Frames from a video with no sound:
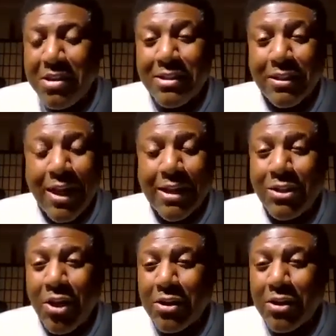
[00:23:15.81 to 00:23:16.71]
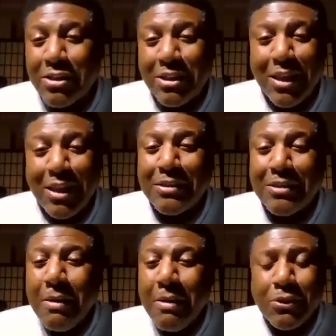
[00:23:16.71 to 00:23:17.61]
There's a lot of talking. There's a lot of
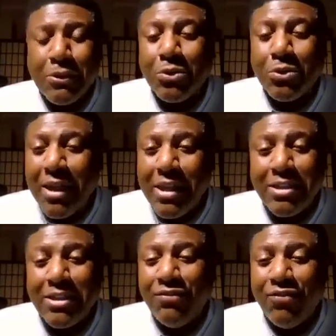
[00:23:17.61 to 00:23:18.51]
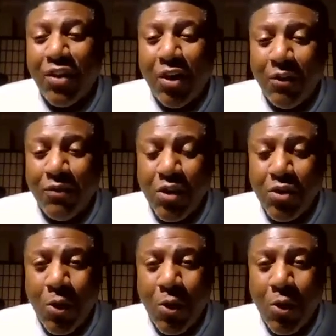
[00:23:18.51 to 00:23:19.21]
persuasion involved.